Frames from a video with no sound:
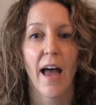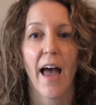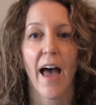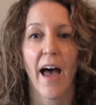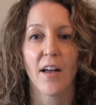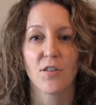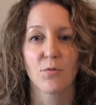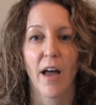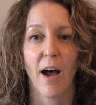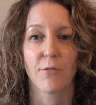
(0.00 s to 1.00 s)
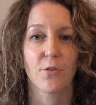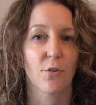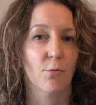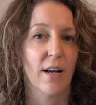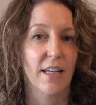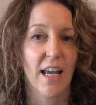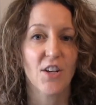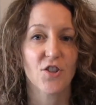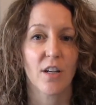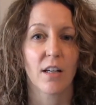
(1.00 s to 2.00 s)
and after
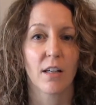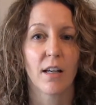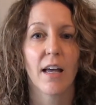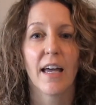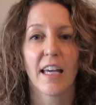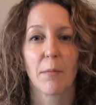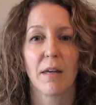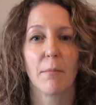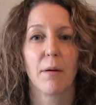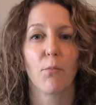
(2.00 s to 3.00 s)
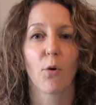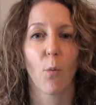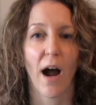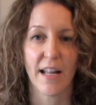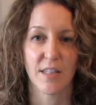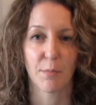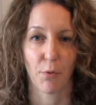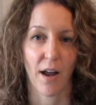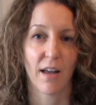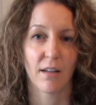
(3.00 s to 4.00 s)
radiation, it can be a bit more
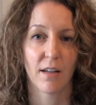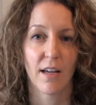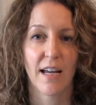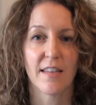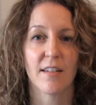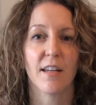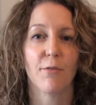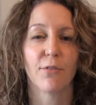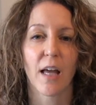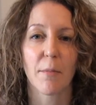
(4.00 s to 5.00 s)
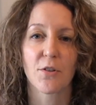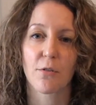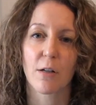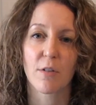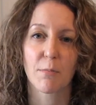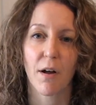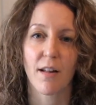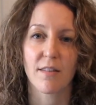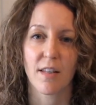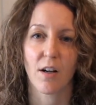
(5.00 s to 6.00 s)
widespread. It's an inflammatory
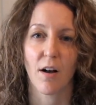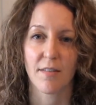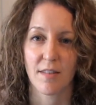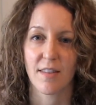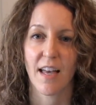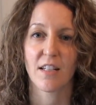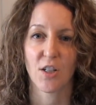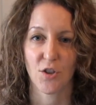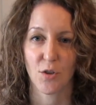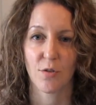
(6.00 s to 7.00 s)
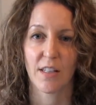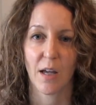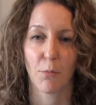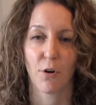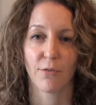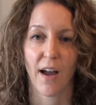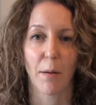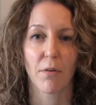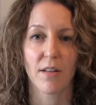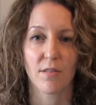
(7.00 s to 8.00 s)
response that causes that tissue to get more
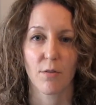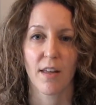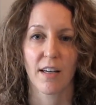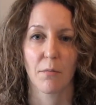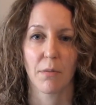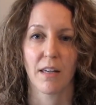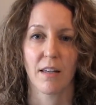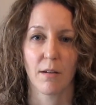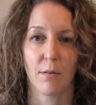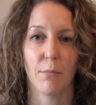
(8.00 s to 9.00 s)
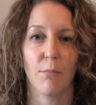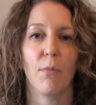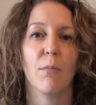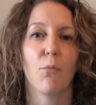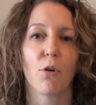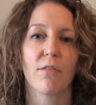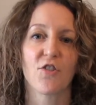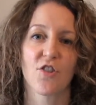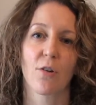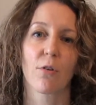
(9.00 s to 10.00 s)
fibrous, so that can be in more of a
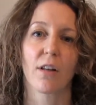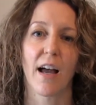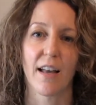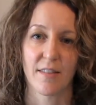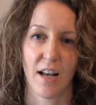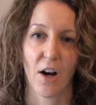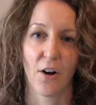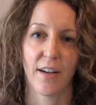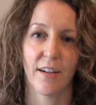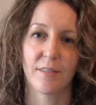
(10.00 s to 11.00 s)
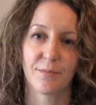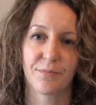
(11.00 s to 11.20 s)
generalized area.